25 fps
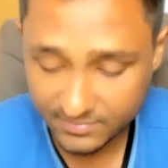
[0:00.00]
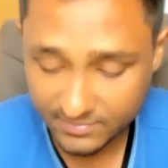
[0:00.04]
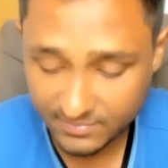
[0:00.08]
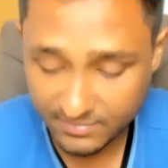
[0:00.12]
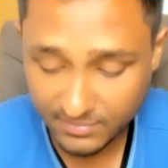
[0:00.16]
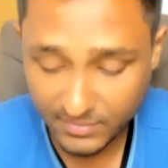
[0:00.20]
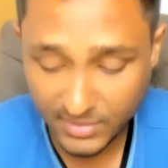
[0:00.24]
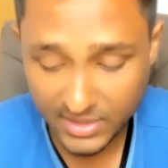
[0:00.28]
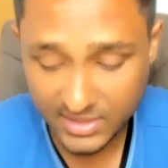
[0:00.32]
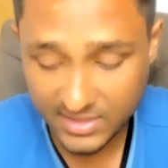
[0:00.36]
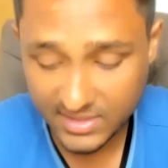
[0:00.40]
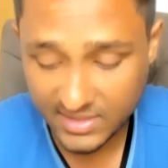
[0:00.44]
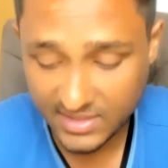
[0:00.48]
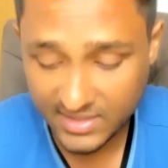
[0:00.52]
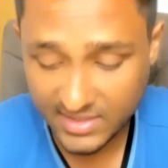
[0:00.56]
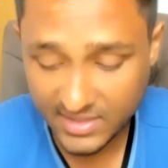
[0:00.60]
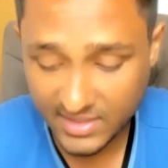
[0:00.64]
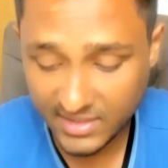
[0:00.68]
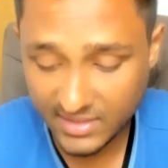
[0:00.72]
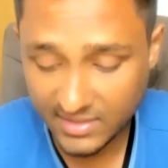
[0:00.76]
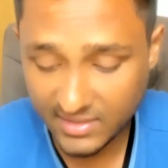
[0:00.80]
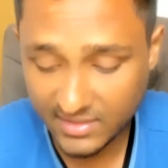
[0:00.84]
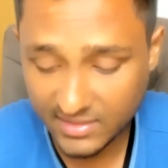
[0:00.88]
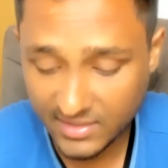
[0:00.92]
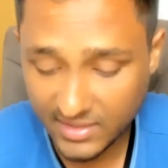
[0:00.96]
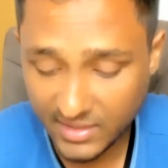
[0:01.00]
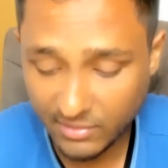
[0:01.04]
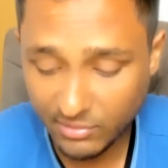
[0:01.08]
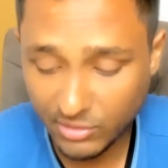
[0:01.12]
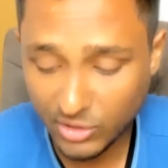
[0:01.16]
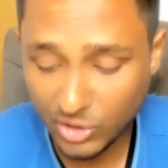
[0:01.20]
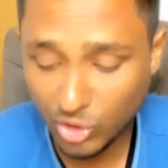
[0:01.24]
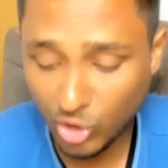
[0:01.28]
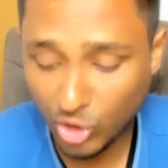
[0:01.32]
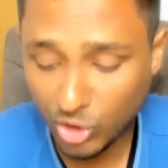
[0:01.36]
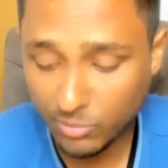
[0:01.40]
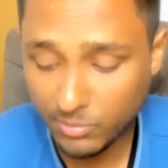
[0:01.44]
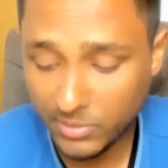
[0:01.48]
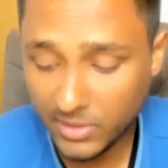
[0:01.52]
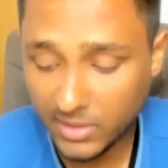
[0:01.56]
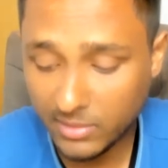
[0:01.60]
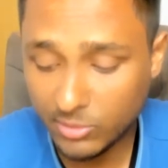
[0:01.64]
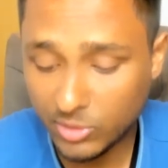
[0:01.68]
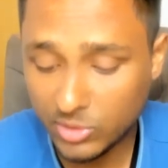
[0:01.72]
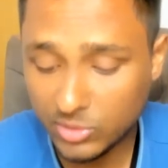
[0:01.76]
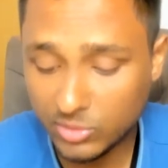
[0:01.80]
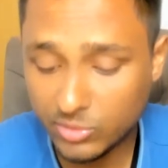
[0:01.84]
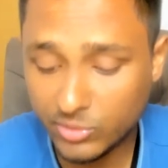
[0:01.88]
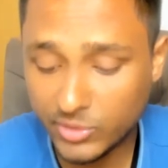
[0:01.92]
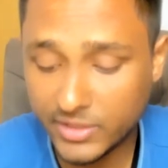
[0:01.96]
But still, he will not be
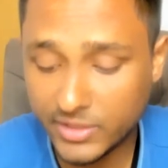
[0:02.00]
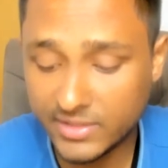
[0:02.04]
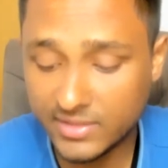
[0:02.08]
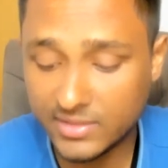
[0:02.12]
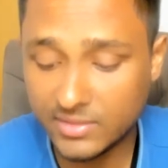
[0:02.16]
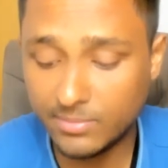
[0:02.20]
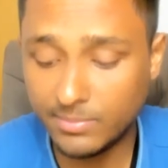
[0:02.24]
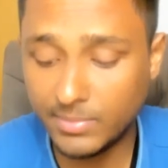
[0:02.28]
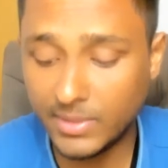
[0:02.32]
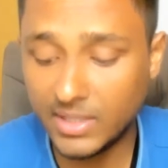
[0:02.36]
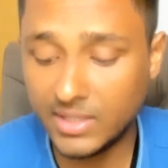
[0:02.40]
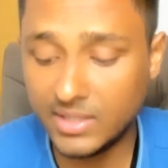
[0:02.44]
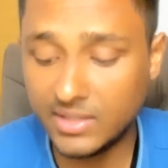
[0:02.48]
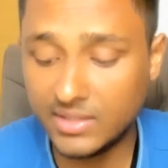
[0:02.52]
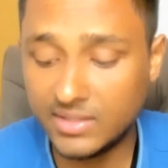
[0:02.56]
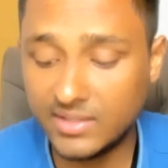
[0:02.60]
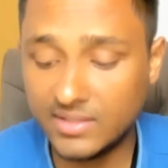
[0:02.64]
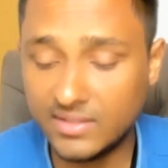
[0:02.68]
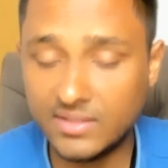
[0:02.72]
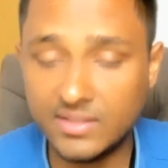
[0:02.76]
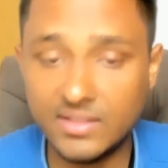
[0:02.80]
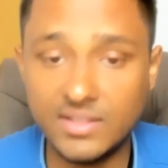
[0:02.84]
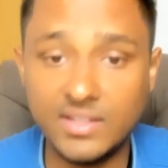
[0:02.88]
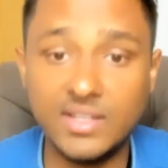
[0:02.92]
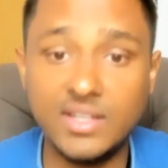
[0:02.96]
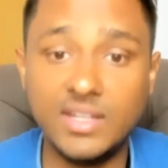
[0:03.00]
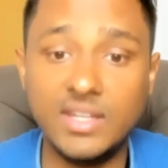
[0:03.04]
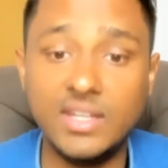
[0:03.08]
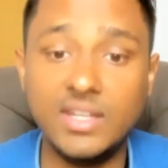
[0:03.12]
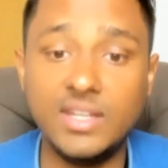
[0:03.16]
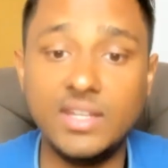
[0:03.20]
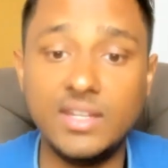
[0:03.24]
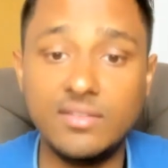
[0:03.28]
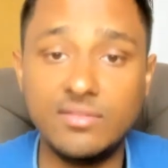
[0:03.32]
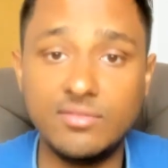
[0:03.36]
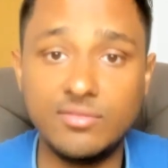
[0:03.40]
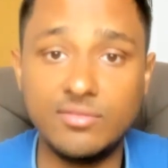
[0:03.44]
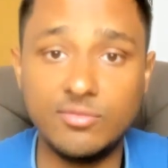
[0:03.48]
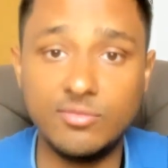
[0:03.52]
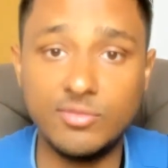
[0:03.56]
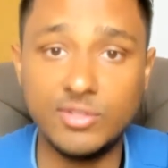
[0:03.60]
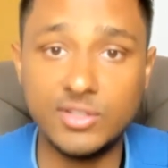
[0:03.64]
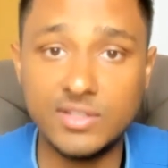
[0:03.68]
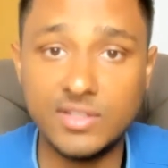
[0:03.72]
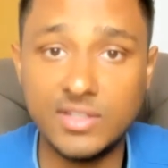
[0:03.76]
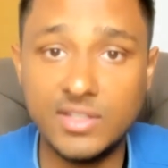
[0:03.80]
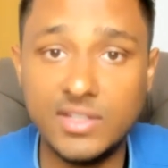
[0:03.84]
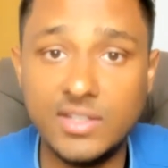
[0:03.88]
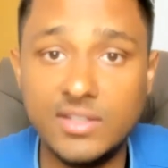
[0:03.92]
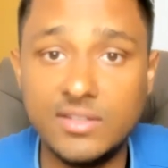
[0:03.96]
able to dispel this grief which
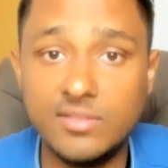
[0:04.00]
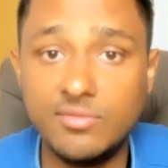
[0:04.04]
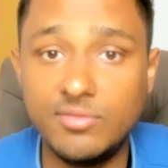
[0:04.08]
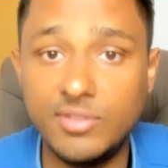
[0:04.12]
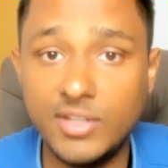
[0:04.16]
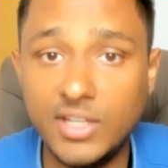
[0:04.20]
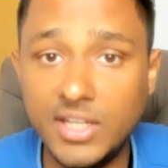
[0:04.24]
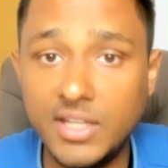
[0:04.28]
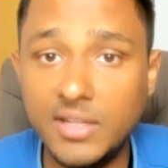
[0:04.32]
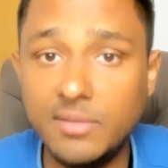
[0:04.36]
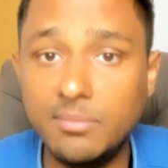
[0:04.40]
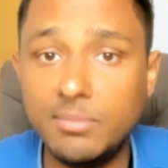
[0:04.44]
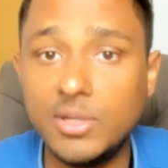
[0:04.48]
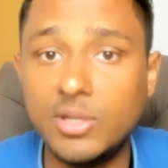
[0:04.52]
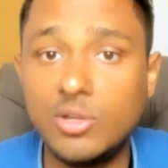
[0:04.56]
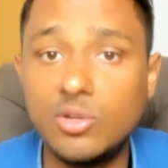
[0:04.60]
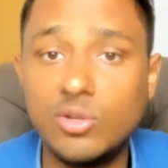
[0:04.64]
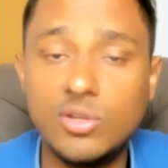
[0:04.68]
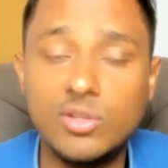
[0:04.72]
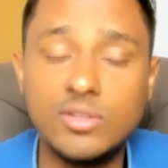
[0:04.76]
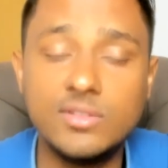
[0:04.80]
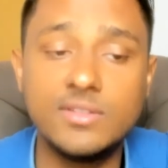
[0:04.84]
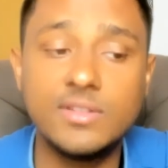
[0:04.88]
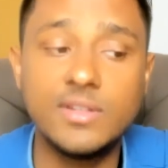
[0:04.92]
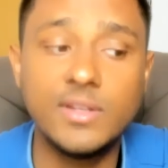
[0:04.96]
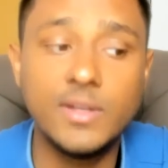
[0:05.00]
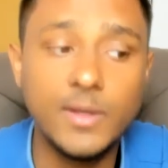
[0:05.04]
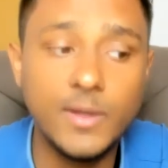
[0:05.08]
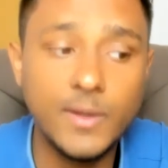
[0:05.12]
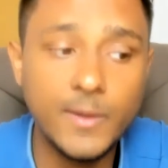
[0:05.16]
he is feeling, because